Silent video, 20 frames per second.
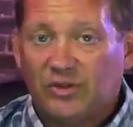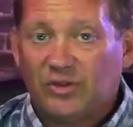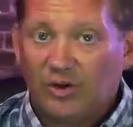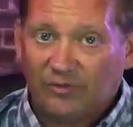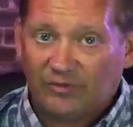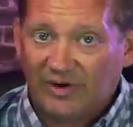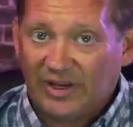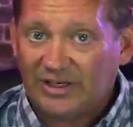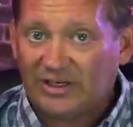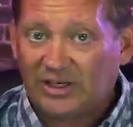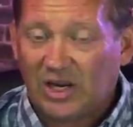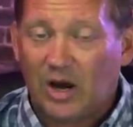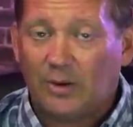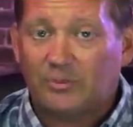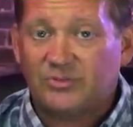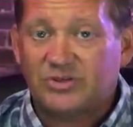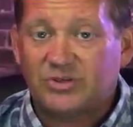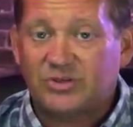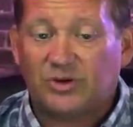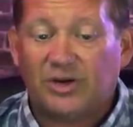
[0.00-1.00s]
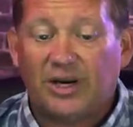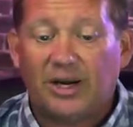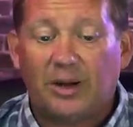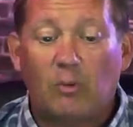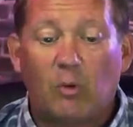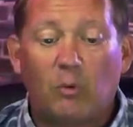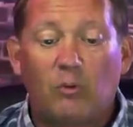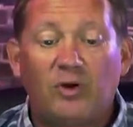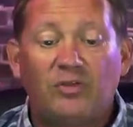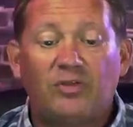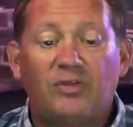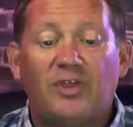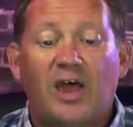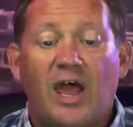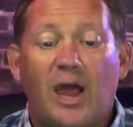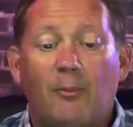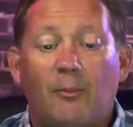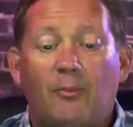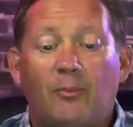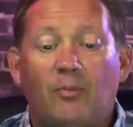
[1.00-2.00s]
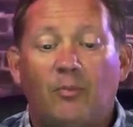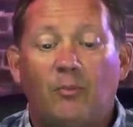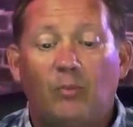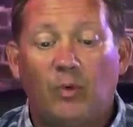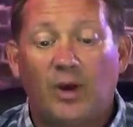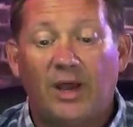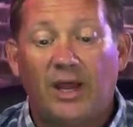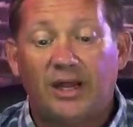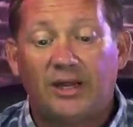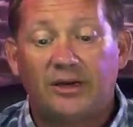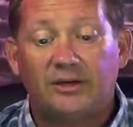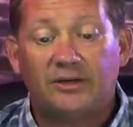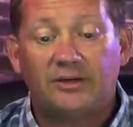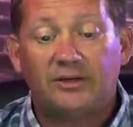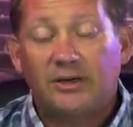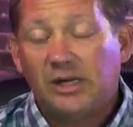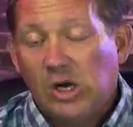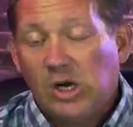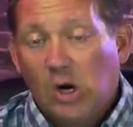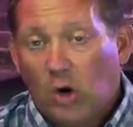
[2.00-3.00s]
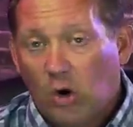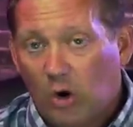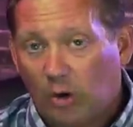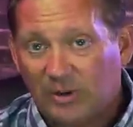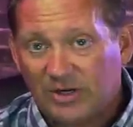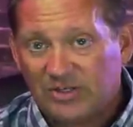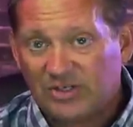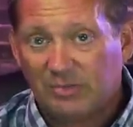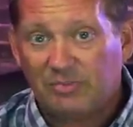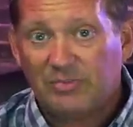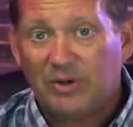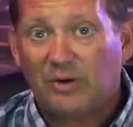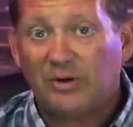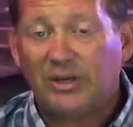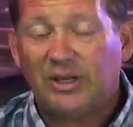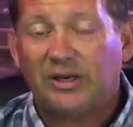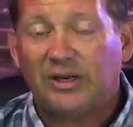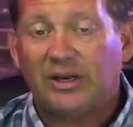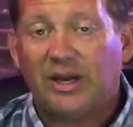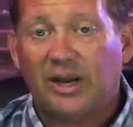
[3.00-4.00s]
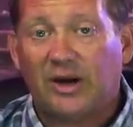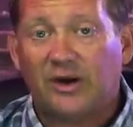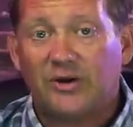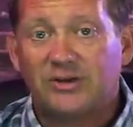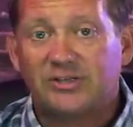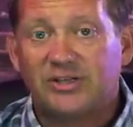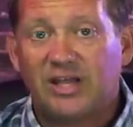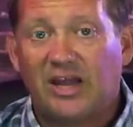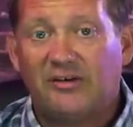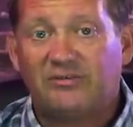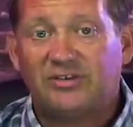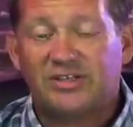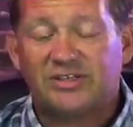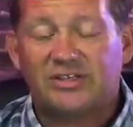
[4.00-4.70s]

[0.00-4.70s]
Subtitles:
worth of income stream with them when a whole bunch of millionaires